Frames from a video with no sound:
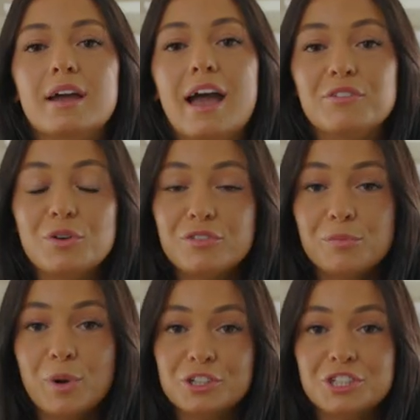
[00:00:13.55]
Have you
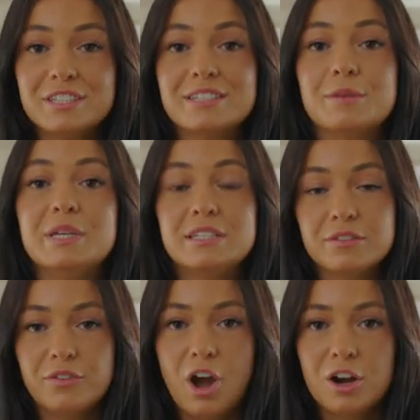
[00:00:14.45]
ever purchased a
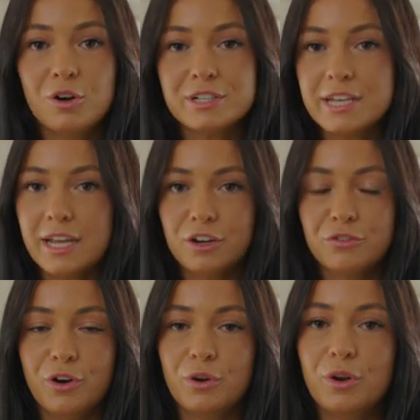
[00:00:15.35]
piece of art or taken a
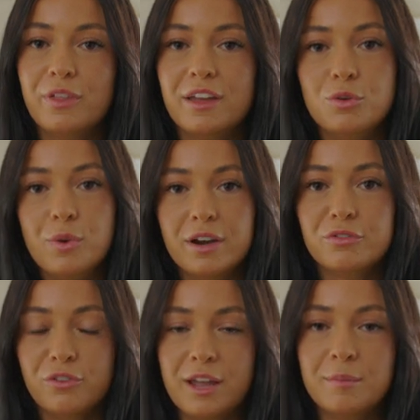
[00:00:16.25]
photo that you want
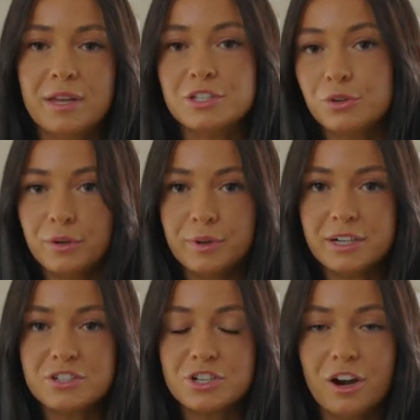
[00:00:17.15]
to frame and don't know where
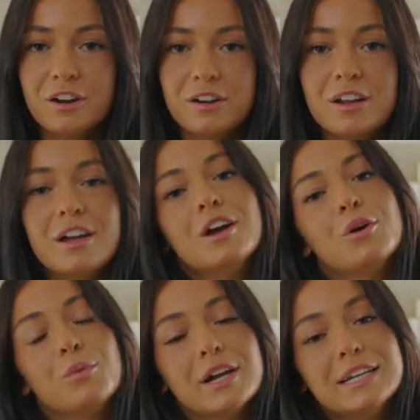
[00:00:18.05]
to start?
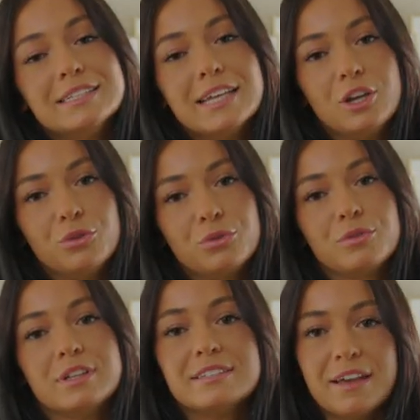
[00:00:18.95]
We're going to take you through
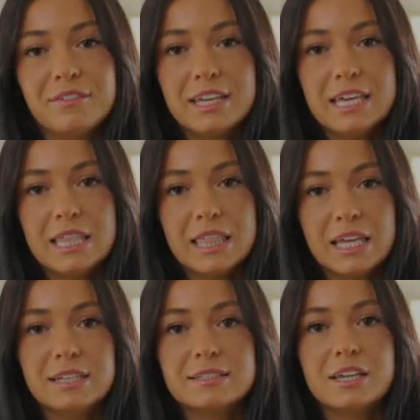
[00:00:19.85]
the seven key
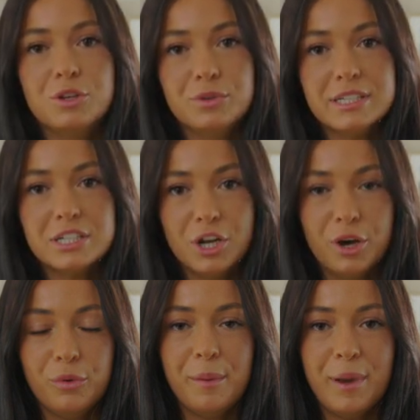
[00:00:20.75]
things that you need to
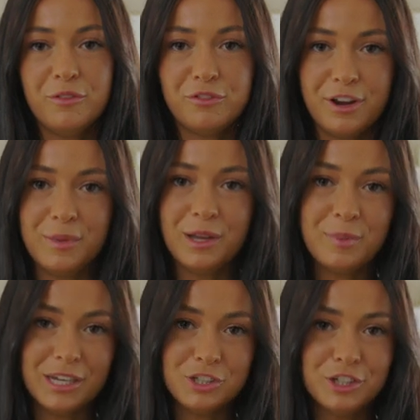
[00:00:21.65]
know about framing a
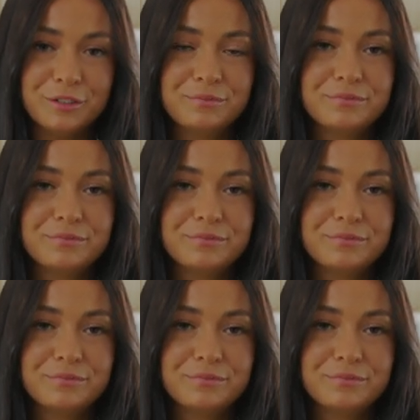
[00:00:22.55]
picture.